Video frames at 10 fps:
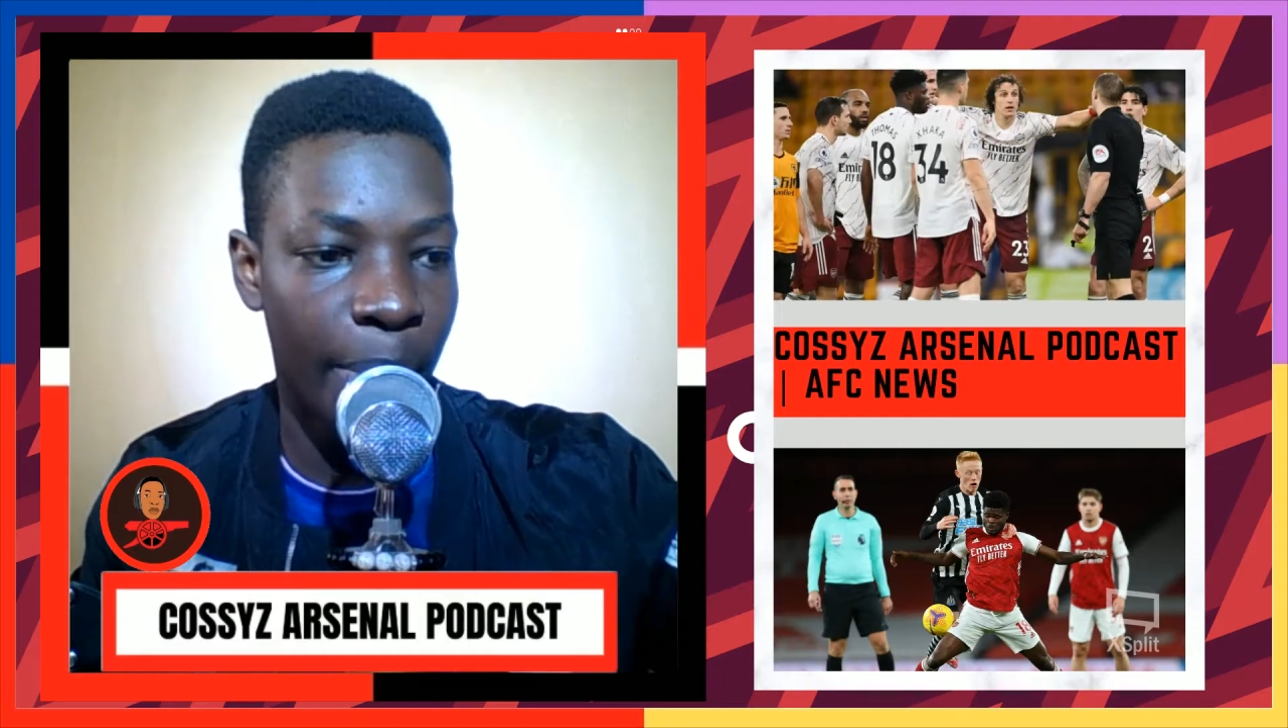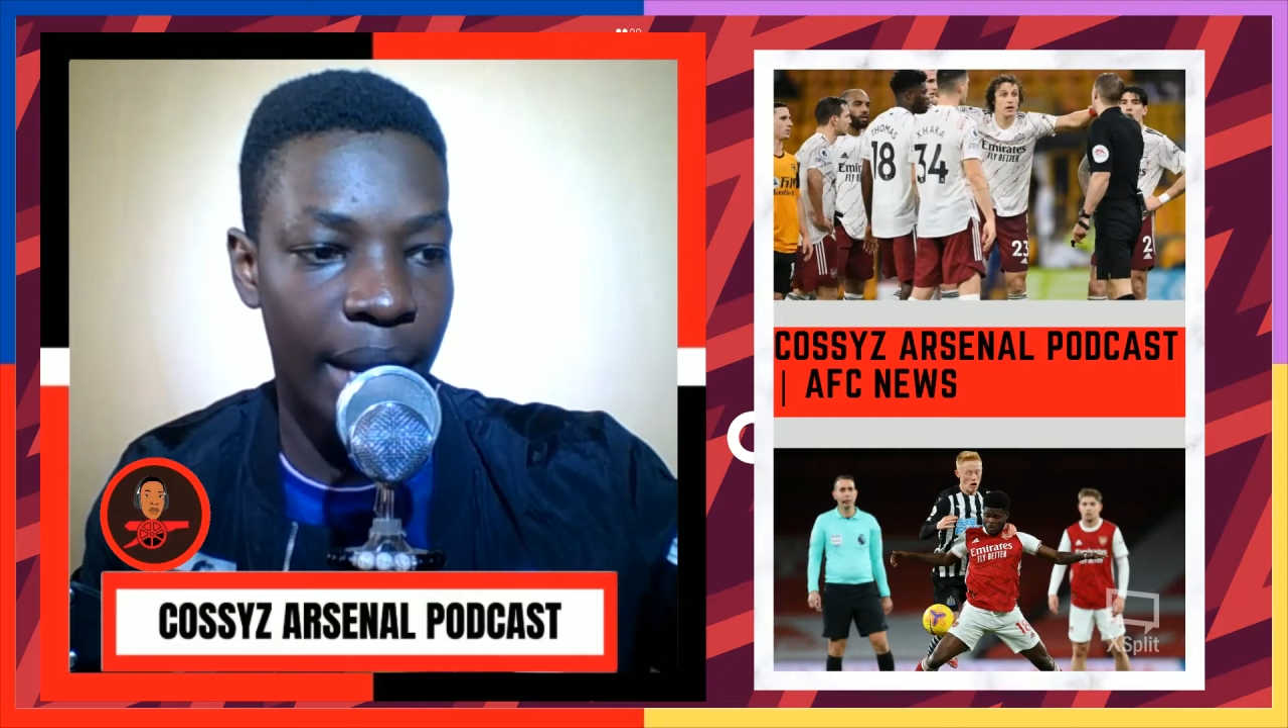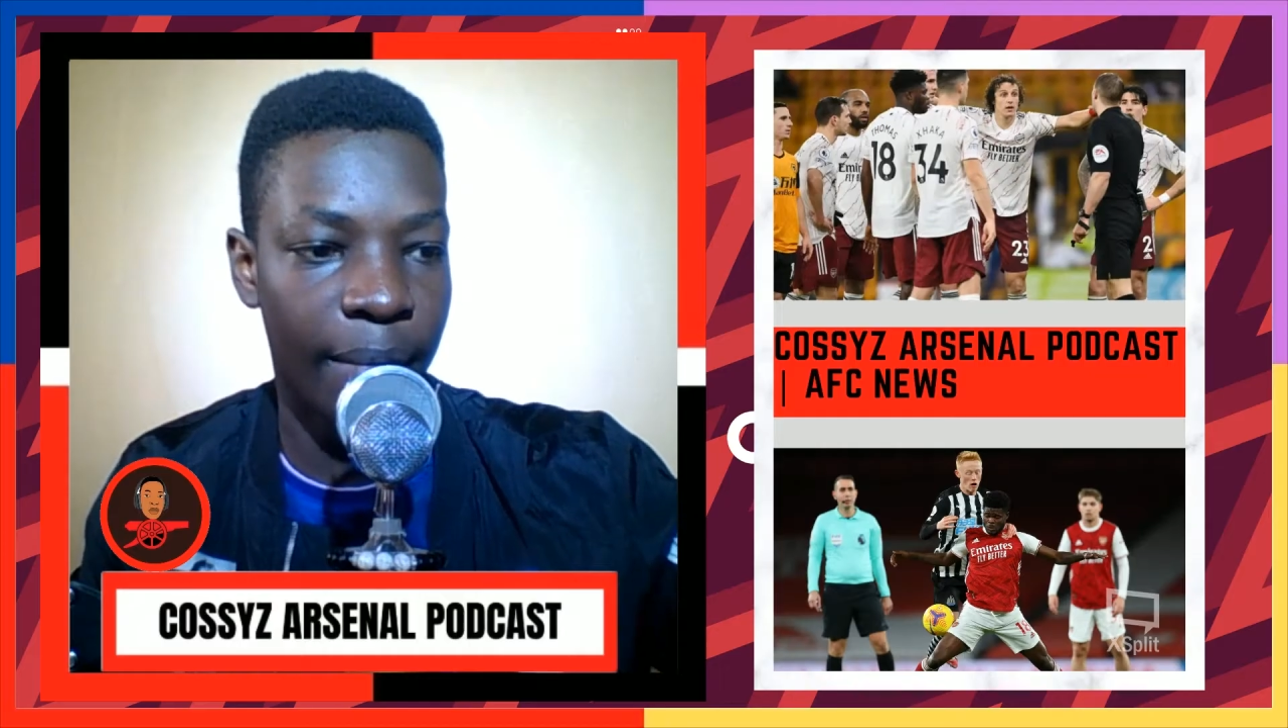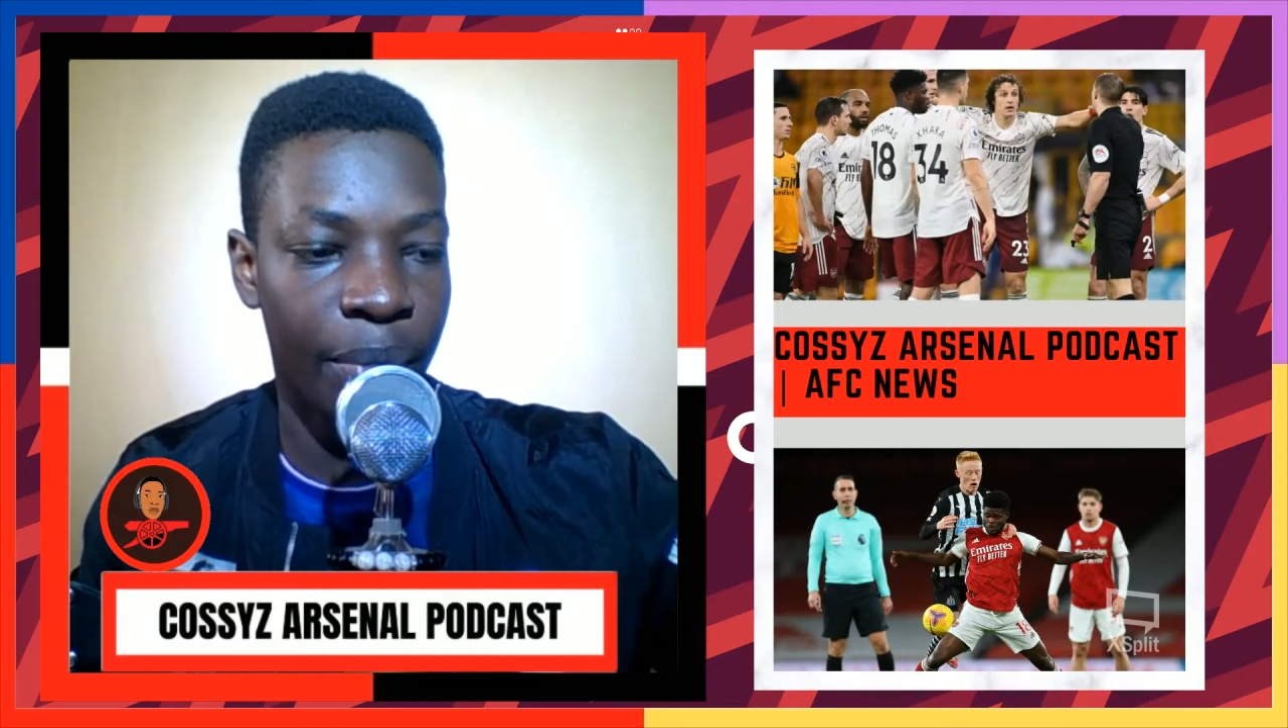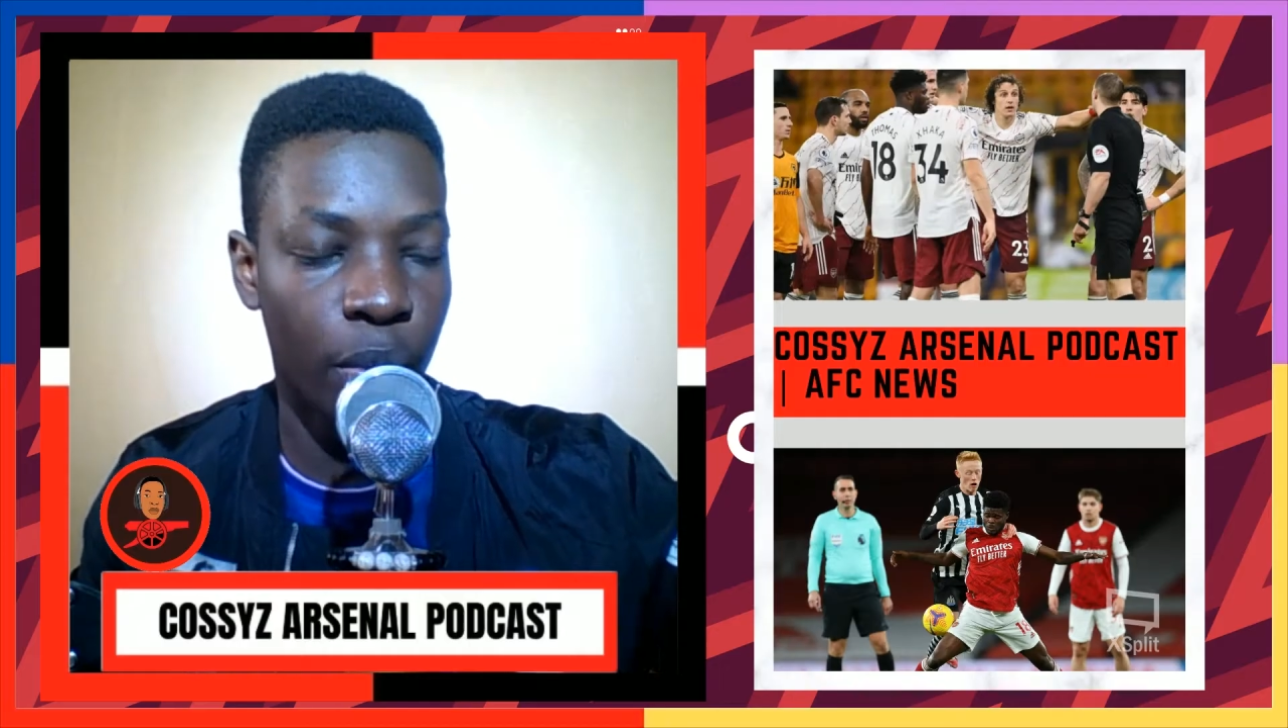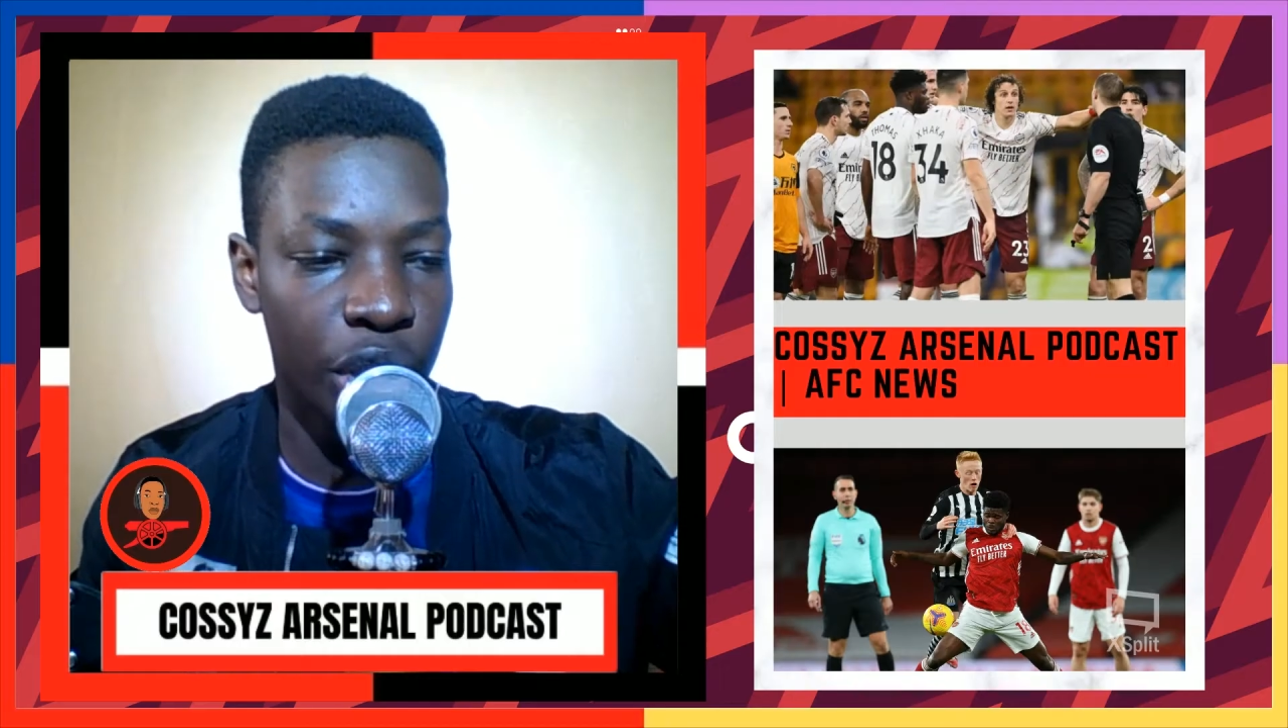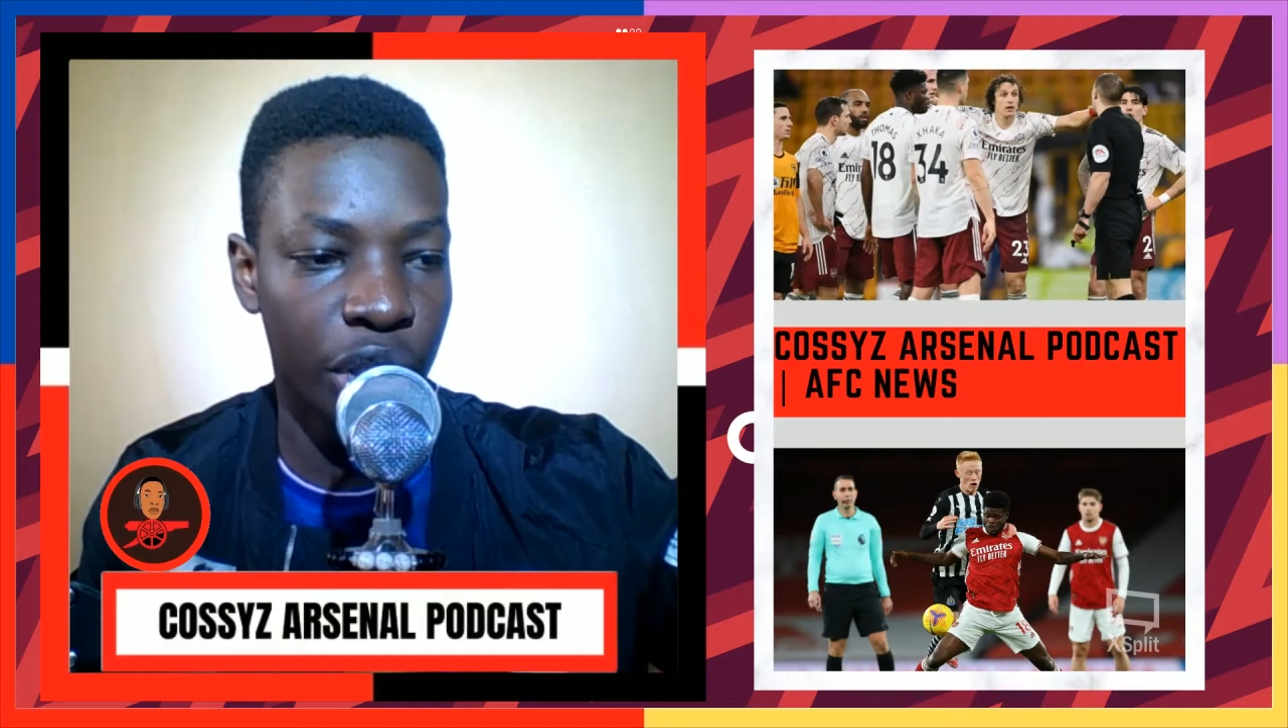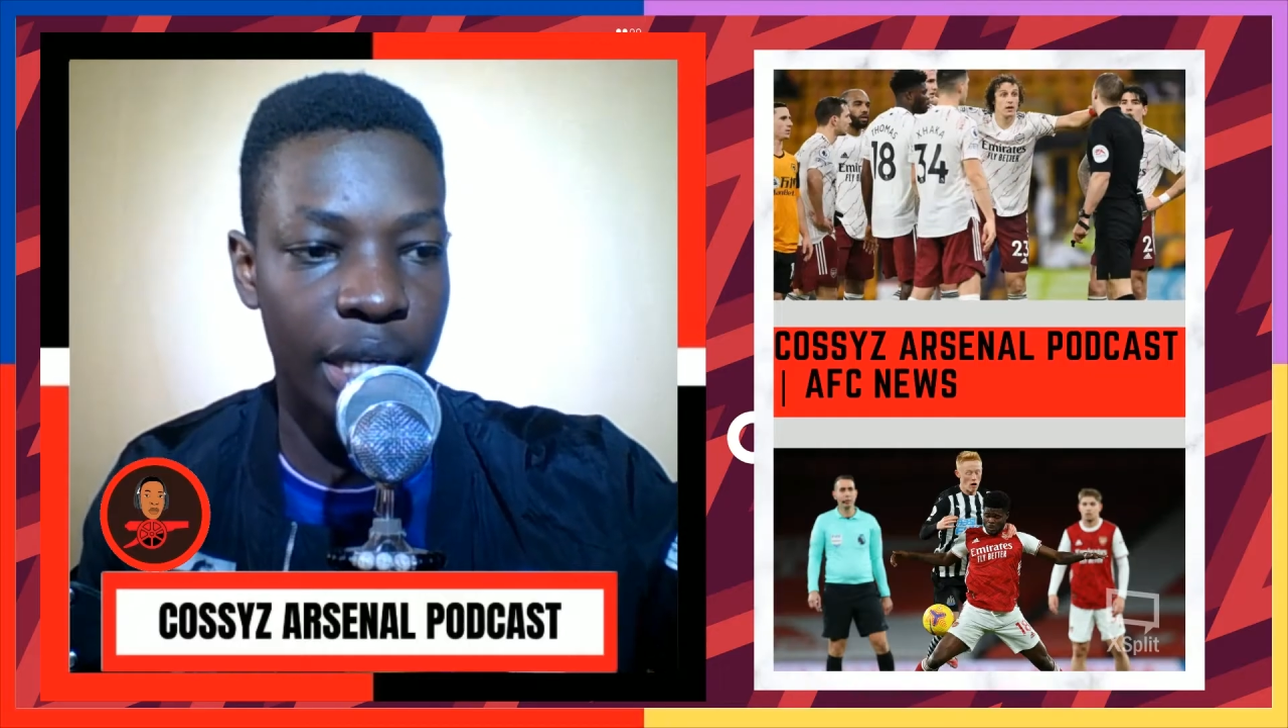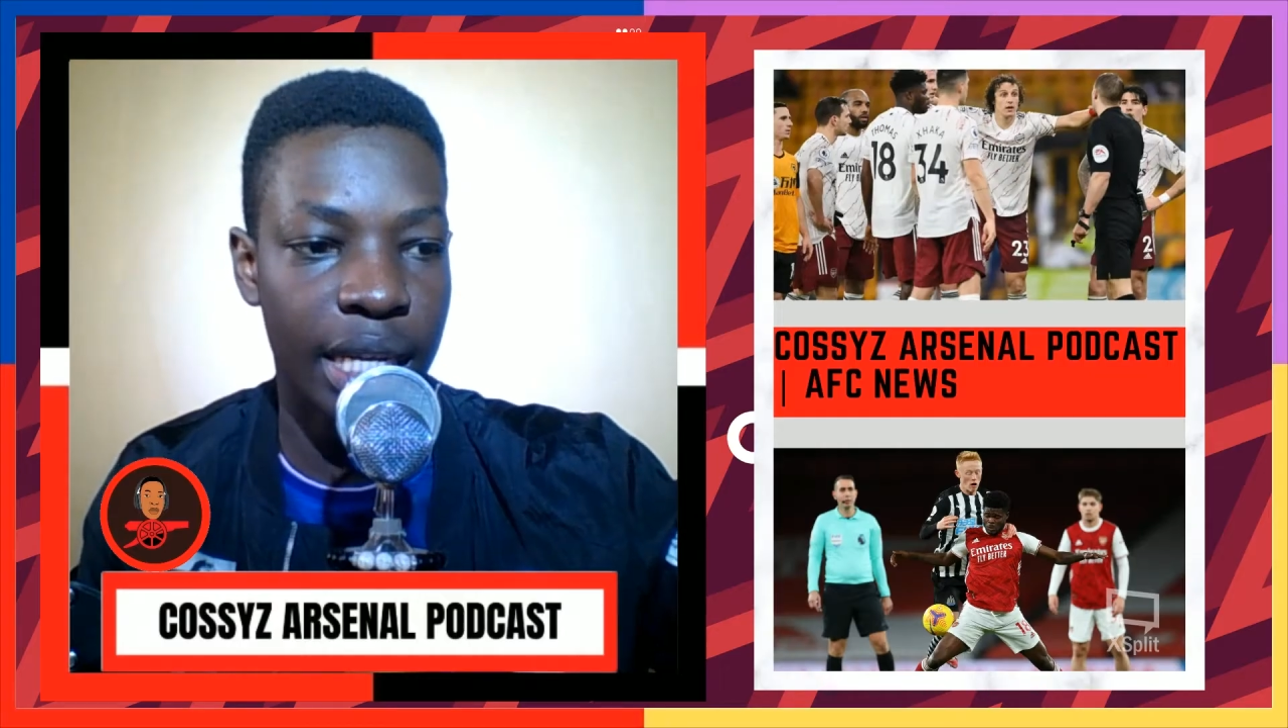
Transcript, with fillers: But the question